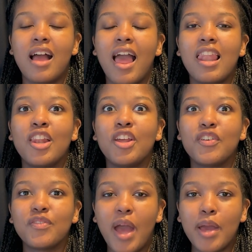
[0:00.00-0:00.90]

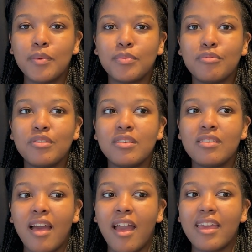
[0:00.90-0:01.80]
live, I breathe,
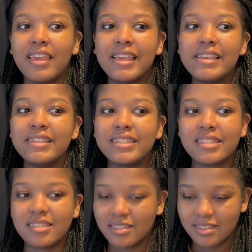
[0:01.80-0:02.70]
I
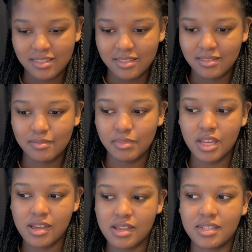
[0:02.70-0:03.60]
eat,
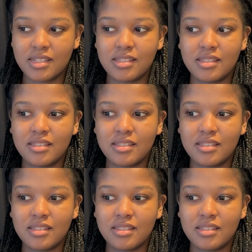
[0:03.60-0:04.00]
because